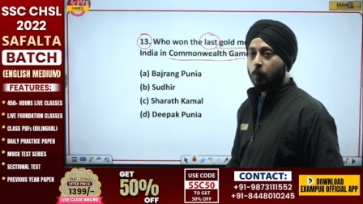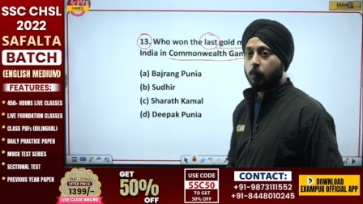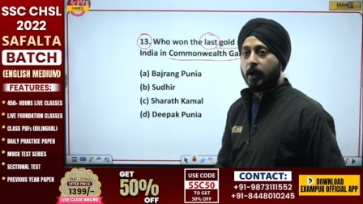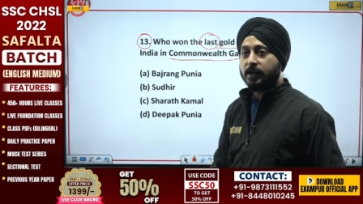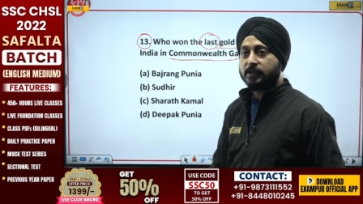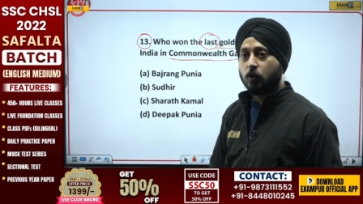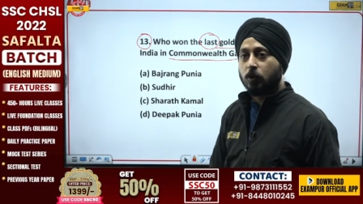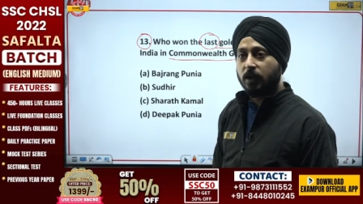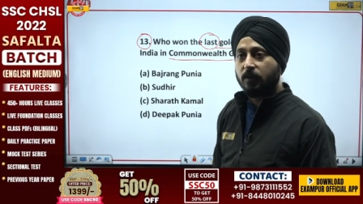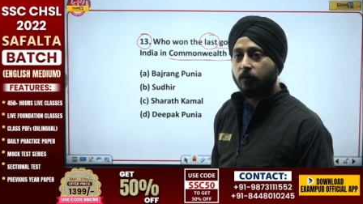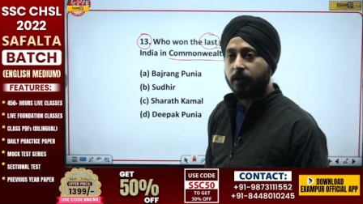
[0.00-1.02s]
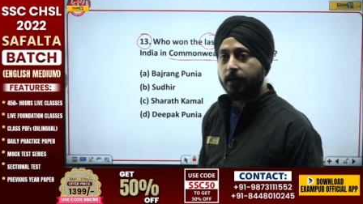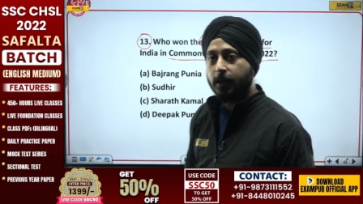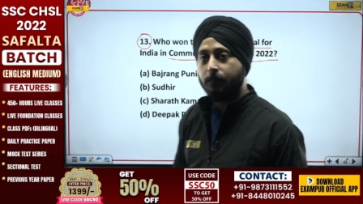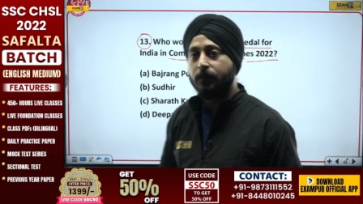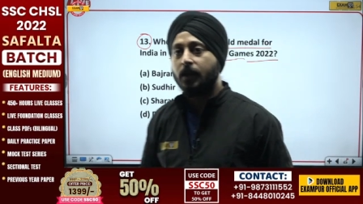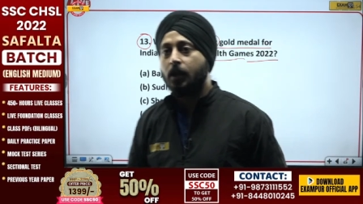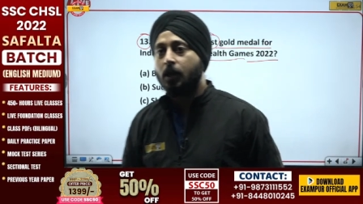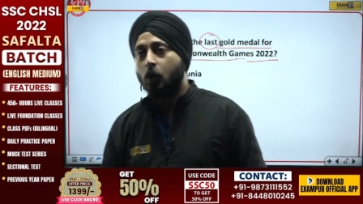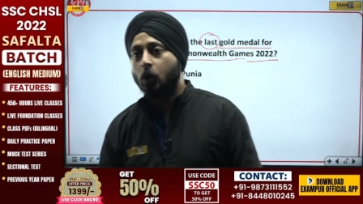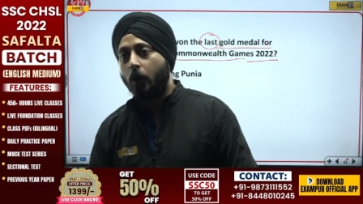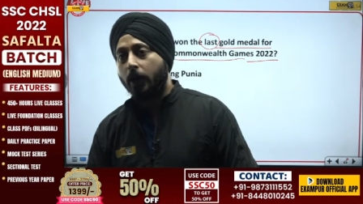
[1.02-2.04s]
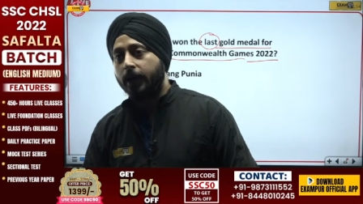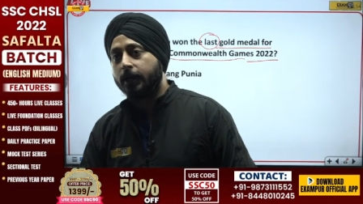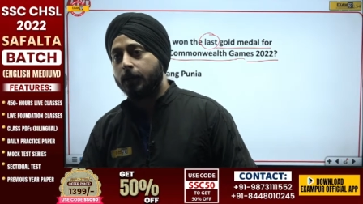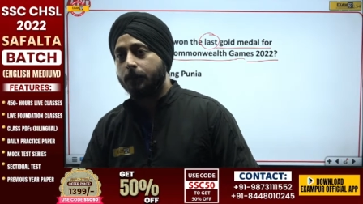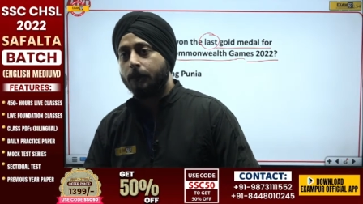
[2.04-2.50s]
Last gold medal for India. Who won it?